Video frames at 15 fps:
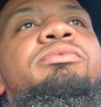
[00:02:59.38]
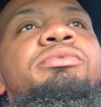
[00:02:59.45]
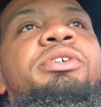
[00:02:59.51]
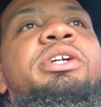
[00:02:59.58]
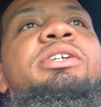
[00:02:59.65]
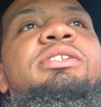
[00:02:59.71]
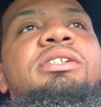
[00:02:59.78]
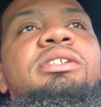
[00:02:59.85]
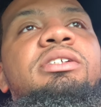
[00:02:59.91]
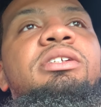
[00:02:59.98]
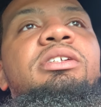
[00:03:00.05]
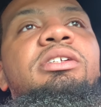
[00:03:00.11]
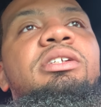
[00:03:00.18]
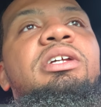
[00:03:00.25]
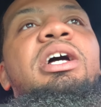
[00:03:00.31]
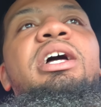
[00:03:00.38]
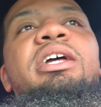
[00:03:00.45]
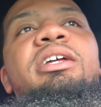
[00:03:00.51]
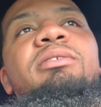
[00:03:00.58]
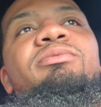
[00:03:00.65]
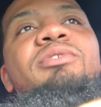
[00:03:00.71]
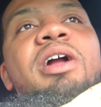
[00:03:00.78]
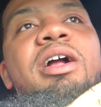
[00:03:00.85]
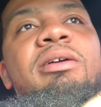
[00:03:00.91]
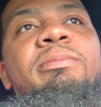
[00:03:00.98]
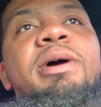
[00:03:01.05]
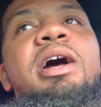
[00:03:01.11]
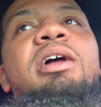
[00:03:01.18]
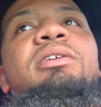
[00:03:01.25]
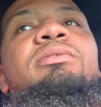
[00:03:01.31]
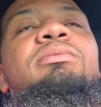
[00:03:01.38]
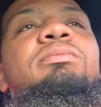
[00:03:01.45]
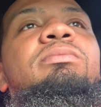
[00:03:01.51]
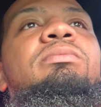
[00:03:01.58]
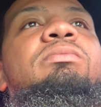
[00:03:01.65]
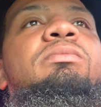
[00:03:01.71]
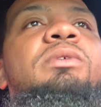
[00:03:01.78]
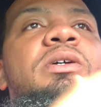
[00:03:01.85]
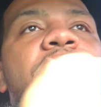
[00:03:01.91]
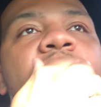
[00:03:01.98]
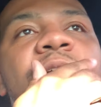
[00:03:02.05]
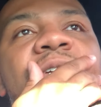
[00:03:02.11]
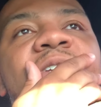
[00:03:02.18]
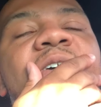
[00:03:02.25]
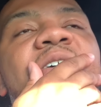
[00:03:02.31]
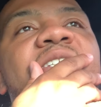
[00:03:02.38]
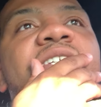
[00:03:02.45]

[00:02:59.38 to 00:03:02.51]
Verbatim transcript: reason I hit rock bottom. You know,